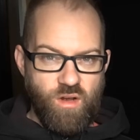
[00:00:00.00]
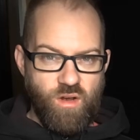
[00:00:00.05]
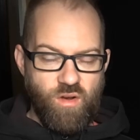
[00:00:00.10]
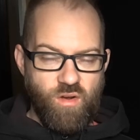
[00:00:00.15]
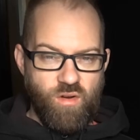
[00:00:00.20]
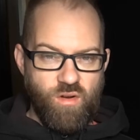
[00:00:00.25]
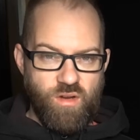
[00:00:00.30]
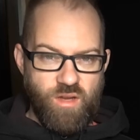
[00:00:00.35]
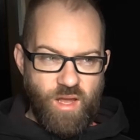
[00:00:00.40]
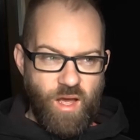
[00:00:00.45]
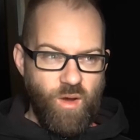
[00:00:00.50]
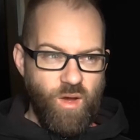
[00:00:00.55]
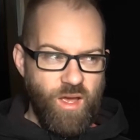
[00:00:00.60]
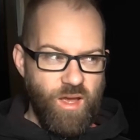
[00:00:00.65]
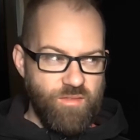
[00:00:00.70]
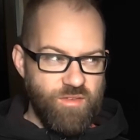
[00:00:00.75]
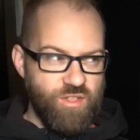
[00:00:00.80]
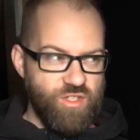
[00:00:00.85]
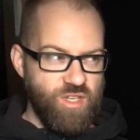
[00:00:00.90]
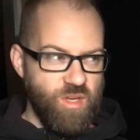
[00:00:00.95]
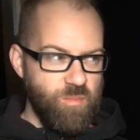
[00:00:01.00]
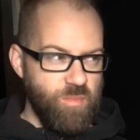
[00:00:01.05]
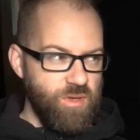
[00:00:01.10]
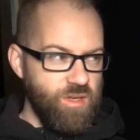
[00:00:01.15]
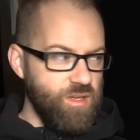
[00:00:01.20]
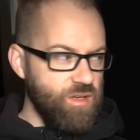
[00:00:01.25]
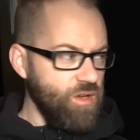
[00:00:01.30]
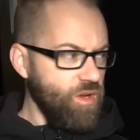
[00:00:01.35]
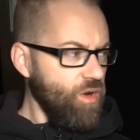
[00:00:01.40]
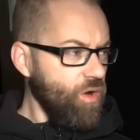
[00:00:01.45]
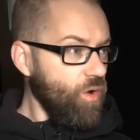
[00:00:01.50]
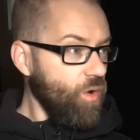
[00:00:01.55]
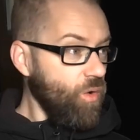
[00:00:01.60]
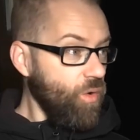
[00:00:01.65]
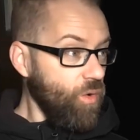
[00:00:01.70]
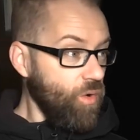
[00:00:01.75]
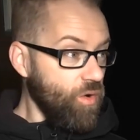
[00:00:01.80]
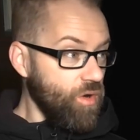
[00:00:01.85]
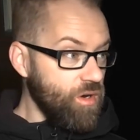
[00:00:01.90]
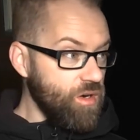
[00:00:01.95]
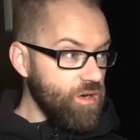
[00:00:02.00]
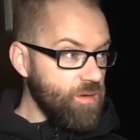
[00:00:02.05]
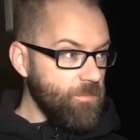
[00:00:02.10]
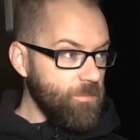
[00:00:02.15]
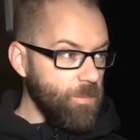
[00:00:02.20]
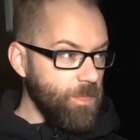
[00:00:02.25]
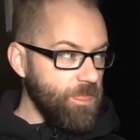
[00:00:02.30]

or now I have to jump in. Or